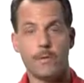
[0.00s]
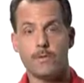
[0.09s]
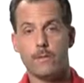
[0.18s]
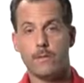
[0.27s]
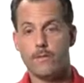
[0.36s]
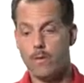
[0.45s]

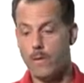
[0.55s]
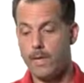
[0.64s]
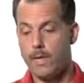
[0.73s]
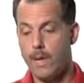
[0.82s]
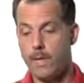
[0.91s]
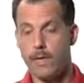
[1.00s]
So to view
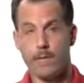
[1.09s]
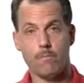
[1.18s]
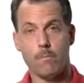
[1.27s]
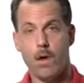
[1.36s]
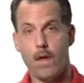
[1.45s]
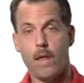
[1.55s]
any data,
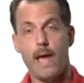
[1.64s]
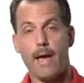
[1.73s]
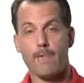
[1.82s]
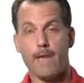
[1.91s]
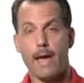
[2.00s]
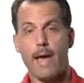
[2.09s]
all I
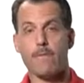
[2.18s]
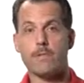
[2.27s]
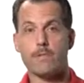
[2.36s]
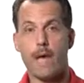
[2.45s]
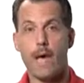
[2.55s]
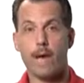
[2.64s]
have to have is
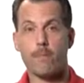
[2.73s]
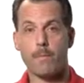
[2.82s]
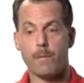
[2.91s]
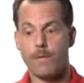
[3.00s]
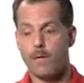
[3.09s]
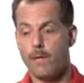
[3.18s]
an app
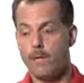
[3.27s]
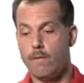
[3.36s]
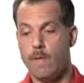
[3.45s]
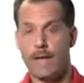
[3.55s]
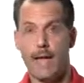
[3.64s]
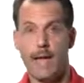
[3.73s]

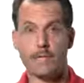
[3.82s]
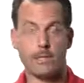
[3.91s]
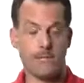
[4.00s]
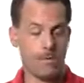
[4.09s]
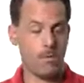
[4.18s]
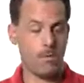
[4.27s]
that can
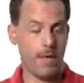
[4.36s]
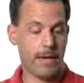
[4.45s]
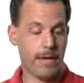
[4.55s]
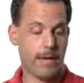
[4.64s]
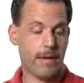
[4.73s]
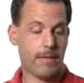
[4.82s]
actually view
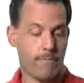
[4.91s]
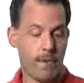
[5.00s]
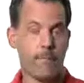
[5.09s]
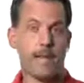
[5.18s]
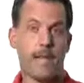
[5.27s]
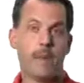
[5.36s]
that data
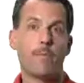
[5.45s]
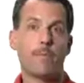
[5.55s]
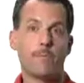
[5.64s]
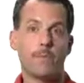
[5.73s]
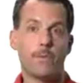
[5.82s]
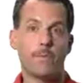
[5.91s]
from my
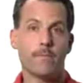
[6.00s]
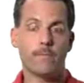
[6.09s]
LabQuest2.